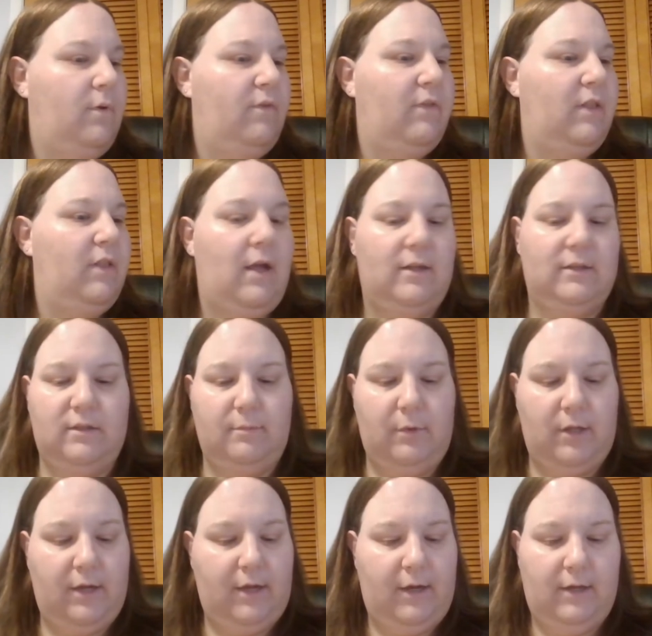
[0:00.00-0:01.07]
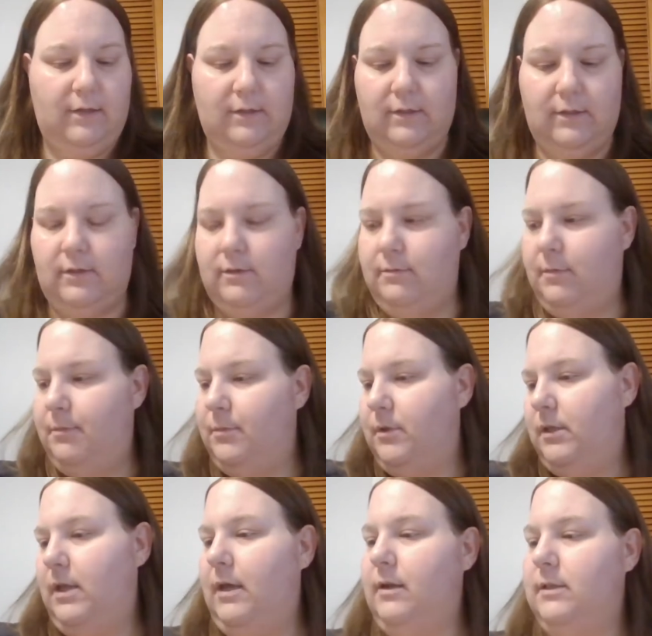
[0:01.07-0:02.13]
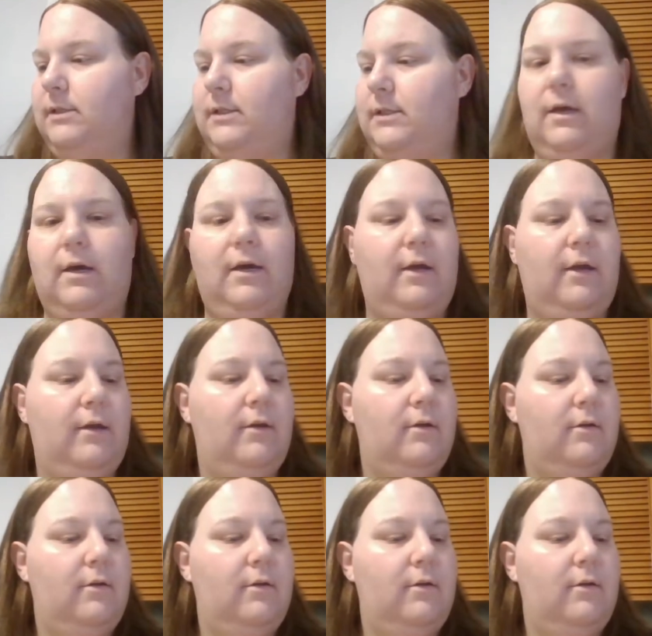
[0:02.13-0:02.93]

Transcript: Lots of blades. Put that aside.